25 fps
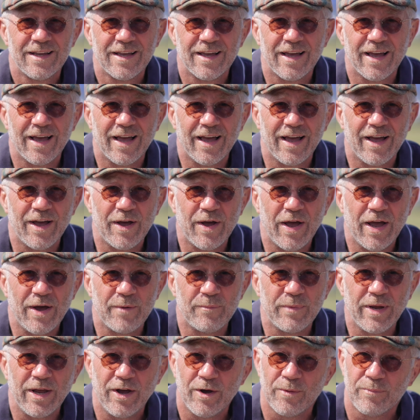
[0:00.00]

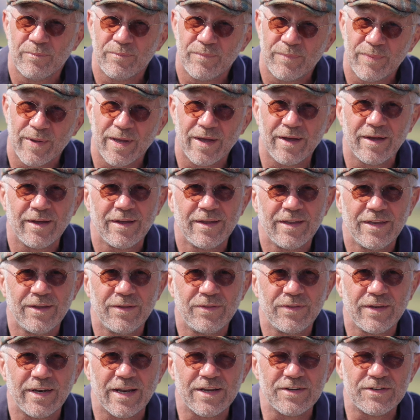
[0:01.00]
And we hope you
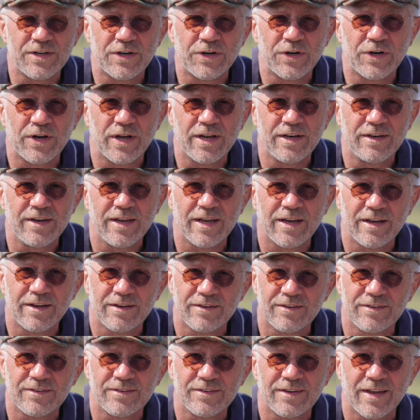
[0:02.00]
think that's a good idea,
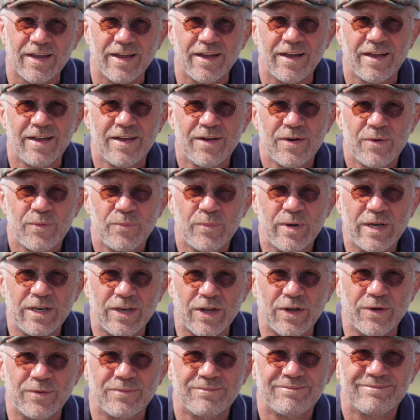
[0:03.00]
because we
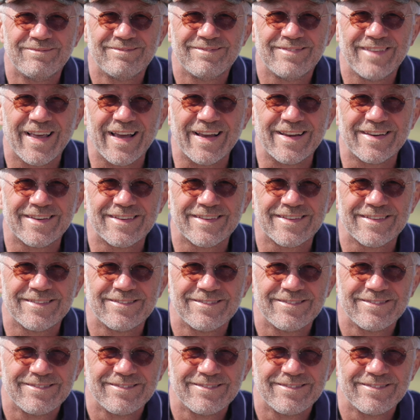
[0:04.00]
do. Thanks.